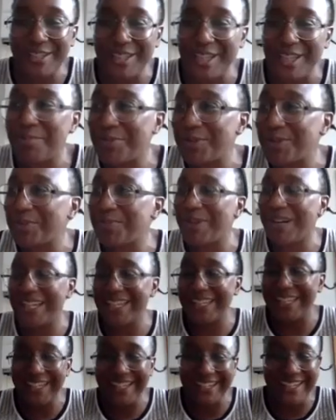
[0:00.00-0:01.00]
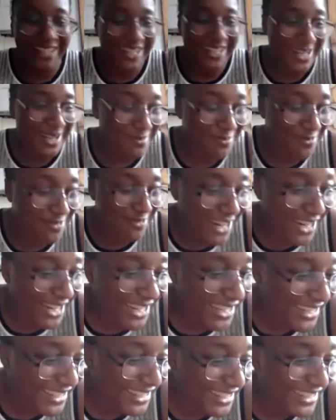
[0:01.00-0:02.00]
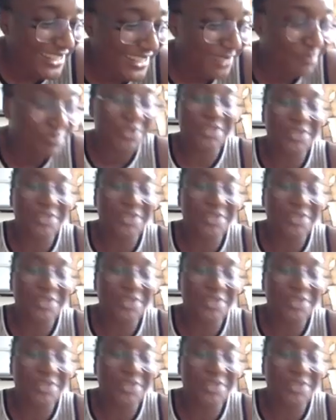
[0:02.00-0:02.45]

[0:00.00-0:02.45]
doubled my income, right? I put